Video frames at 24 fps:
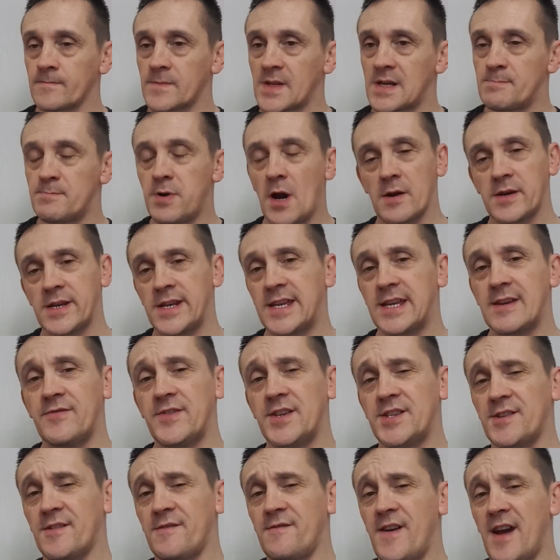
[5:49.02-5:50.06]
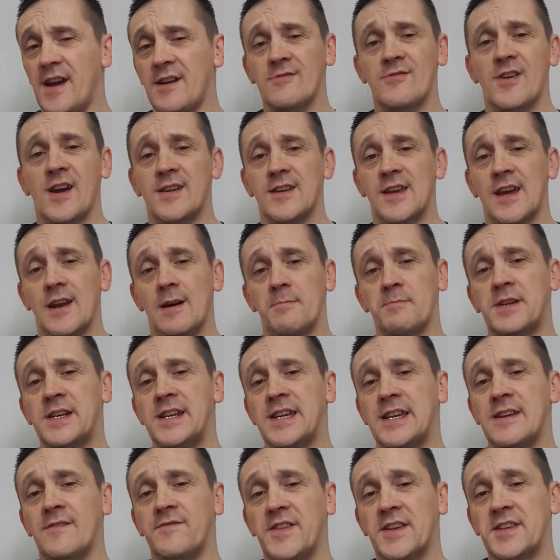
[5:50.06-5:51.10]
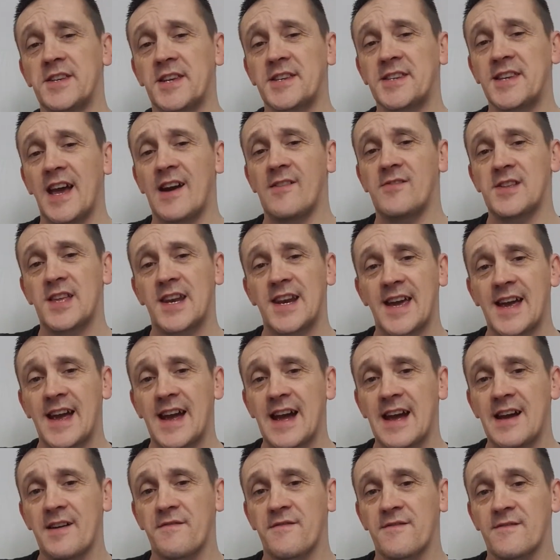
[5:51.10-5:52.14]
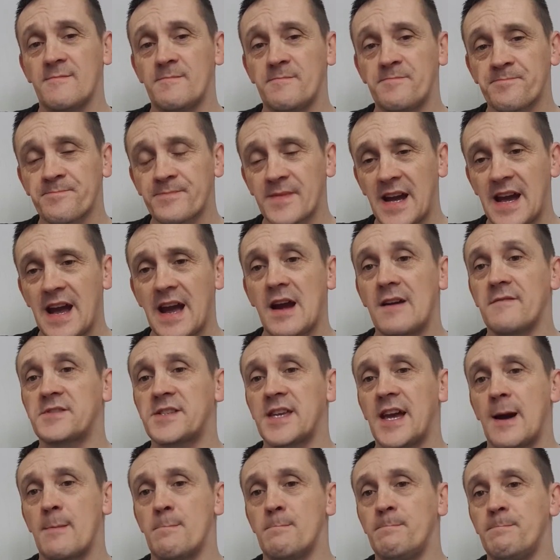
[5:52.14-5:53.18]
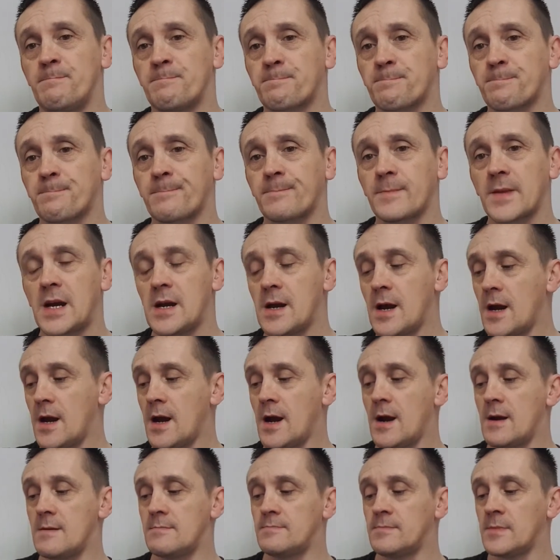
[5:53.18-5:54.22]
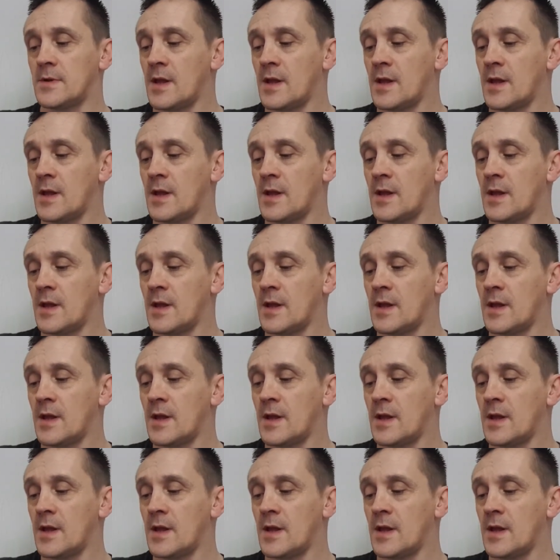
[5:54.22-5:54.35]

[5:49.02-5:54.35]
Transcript: I'm going to give this a fair rating. I'm going to give this a 7.5 out of 10.